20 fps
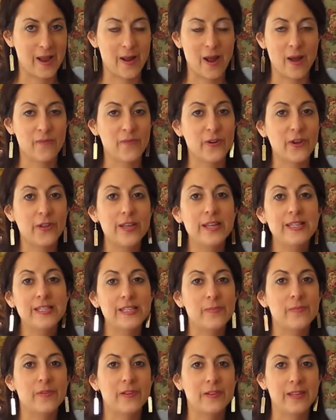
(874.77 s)
I'm really
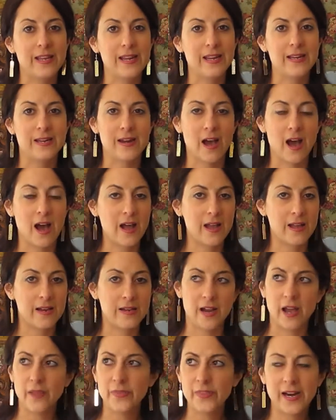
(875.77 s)
typically not,
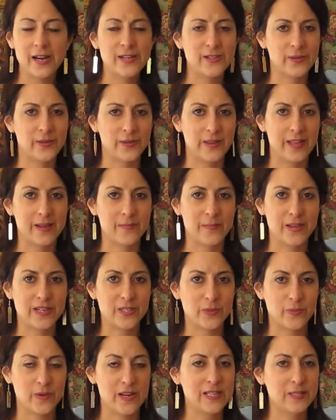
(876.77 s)
not that I don't like my
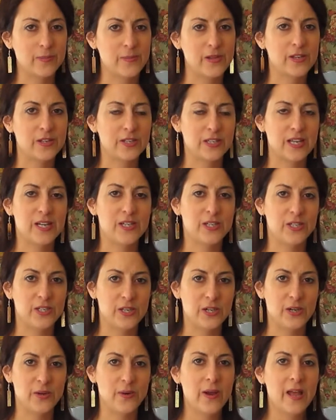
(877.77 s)
sweets, because I
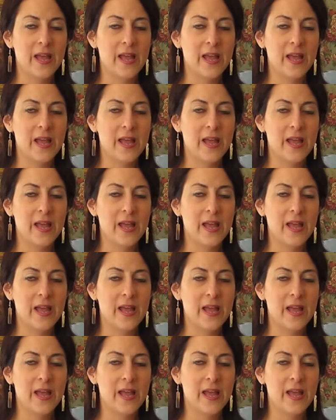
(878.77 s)
do,